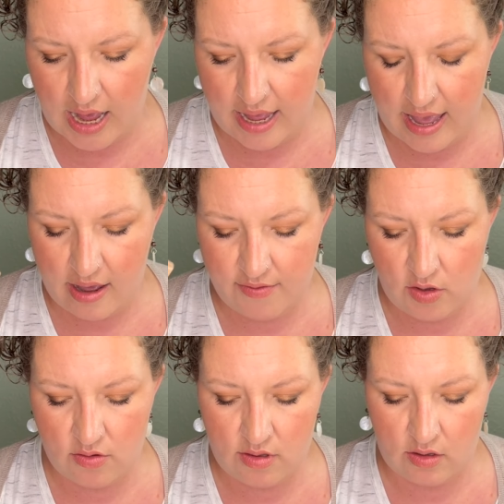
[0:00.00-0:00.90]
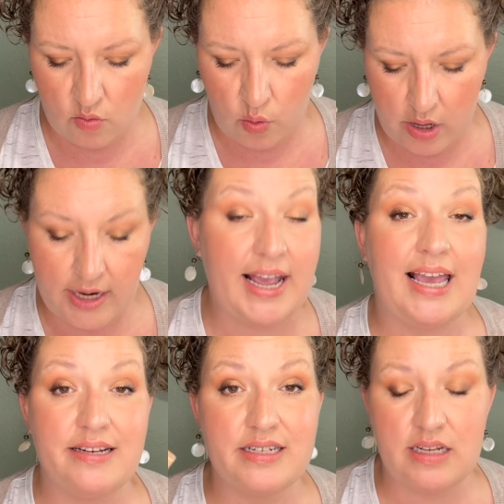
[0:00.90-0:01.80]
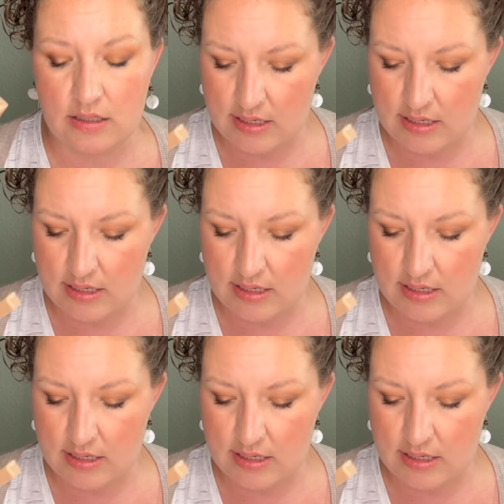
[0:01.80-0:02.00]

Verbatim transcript: I have used this one 18